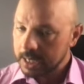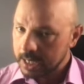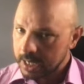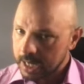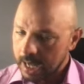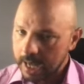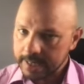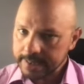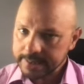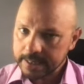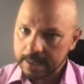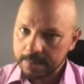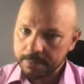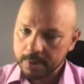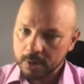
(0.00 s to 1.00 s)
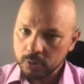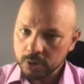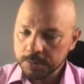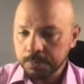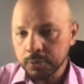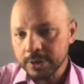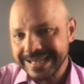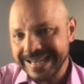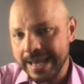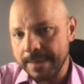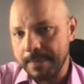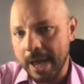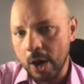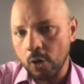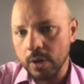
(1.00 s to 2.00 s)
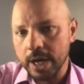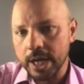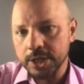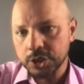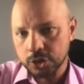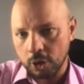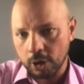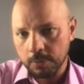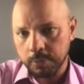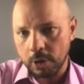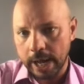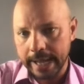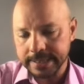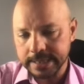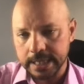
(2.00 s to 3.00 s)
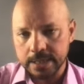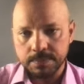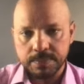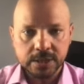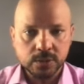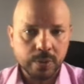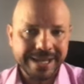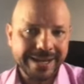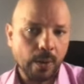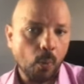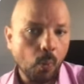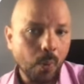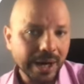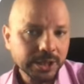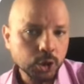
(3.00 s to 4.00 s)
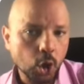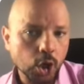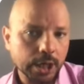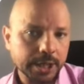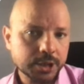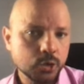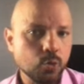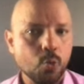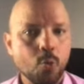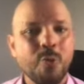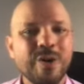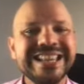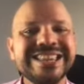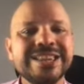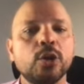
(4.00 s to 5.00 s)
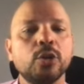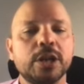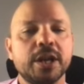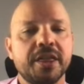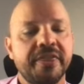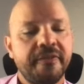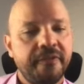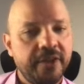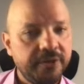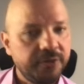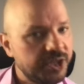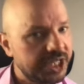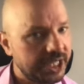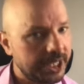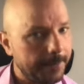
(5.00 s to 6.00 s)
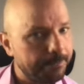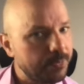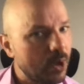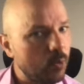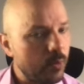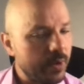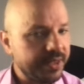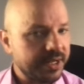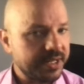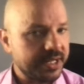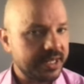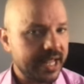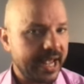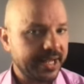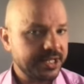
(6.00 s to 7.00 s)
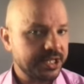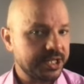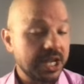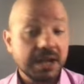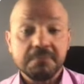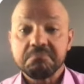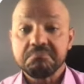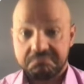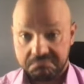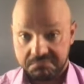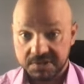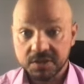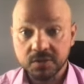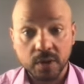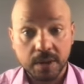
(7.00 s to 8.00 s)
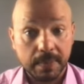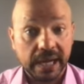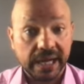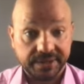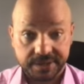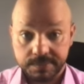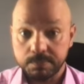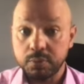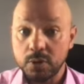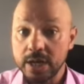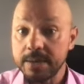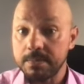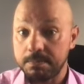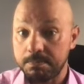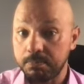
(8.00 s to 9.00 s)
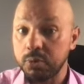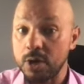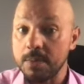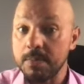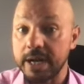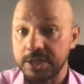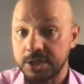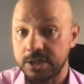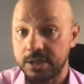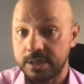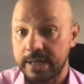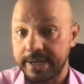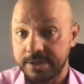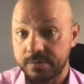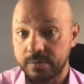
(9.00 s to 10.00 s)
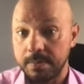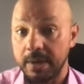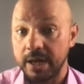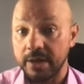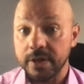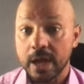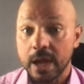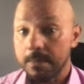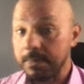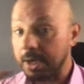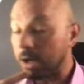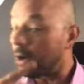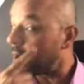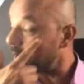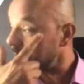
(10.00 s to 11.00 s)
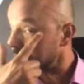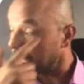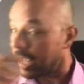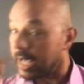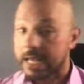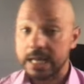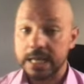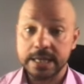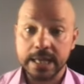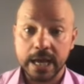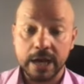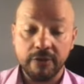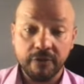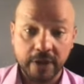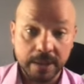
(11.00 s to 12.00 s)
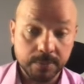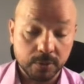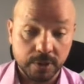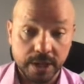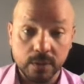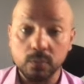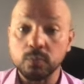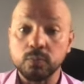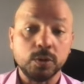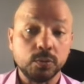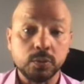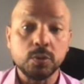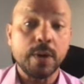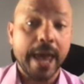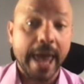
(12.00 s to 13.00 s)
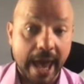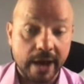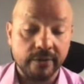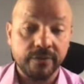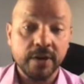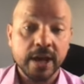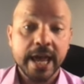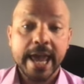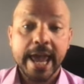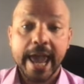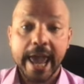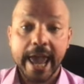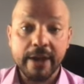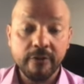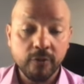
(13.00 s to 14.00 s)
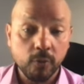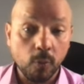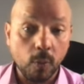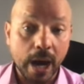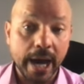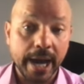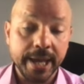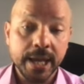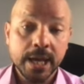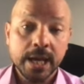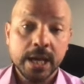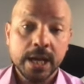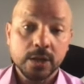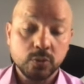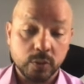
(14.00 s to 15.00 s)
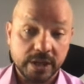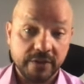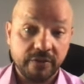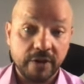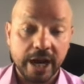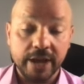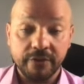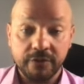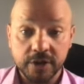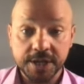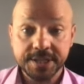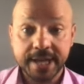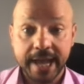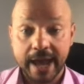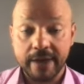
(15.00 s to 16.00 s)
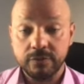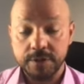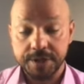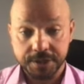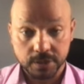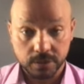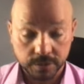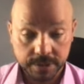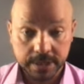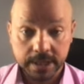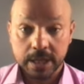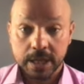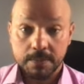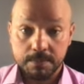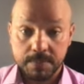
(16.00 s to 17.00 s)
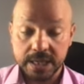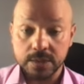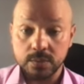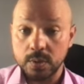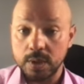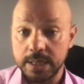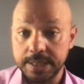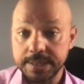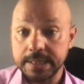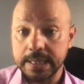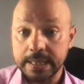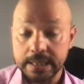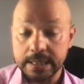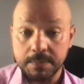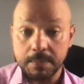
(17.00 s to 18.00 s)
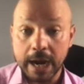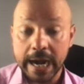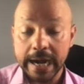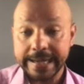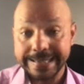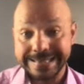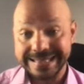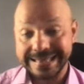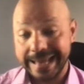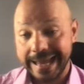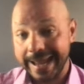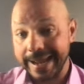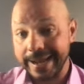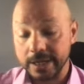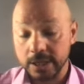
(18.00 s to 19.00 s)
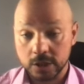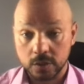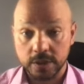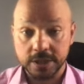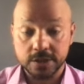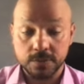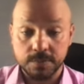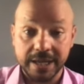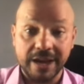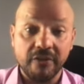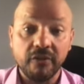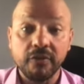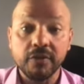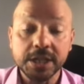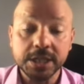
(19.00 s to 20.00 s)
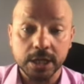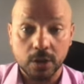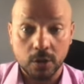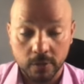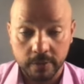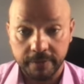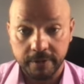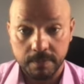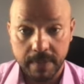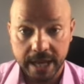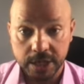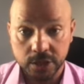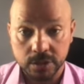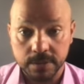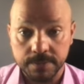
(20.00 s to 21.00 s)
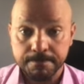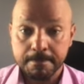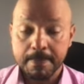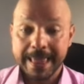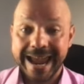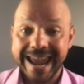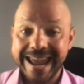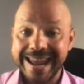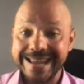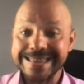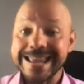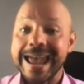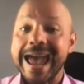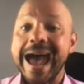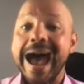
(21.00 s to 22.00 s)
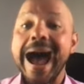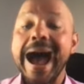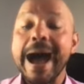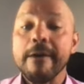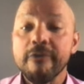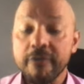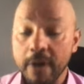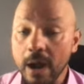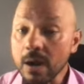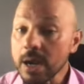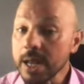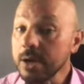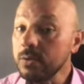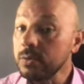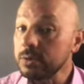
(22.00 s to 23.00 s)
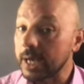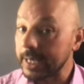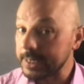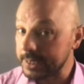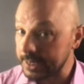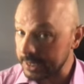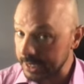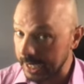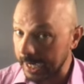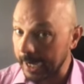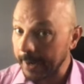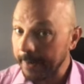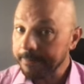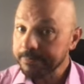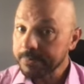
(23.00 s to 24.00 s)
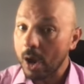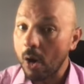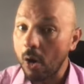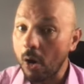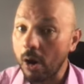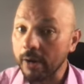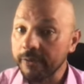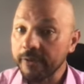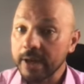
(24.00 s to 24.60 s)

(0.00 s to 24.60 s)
put EML stock price in between $1 to $1.50 within the next 3 months, pretty much in the next 3 months, because in February we will have FY25 first half result being released in the market, and there going to be a further confirmation and a fairly good idea of